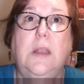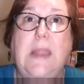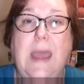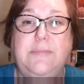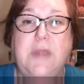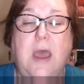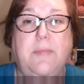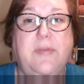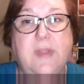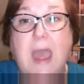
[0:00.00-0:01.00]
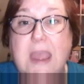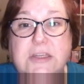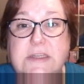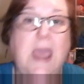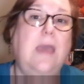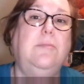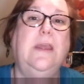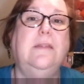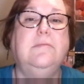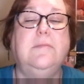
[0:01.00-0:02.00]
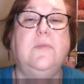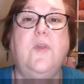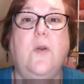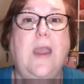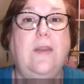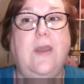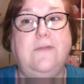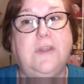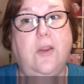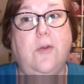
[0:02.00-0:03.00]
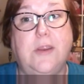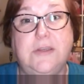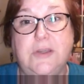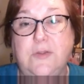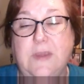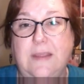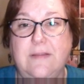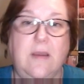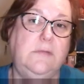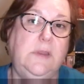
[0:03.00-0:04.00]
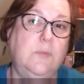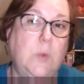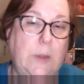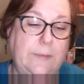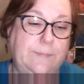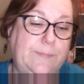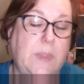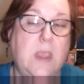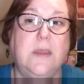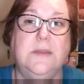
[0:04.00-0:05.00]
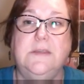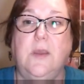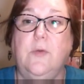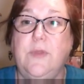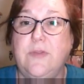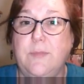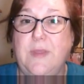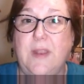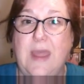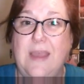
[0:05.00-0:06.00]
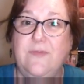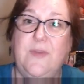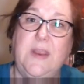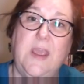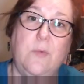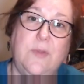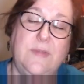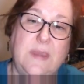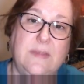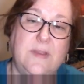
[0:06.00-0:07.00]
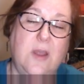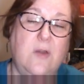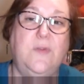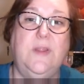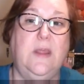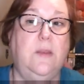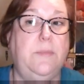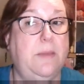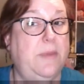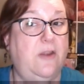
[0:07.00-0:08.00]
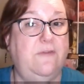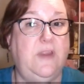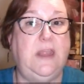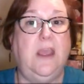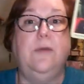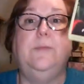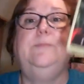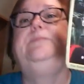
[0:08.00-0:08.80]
laptop / tablet, so I don't have to carry around two things, only one. So this will be the last video with this, and hopefully it'll be a better video.